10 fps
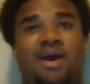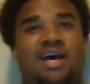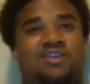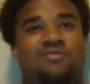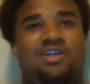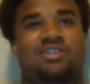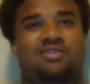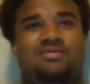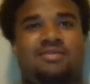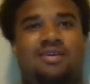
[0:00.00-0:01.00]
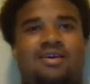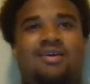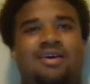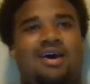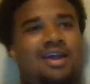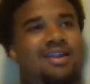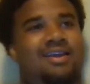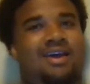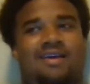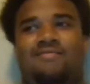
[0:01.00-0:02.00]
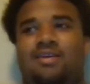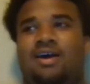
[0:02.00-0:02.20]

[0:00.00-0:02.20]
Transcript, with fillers: pass rushing. I like to get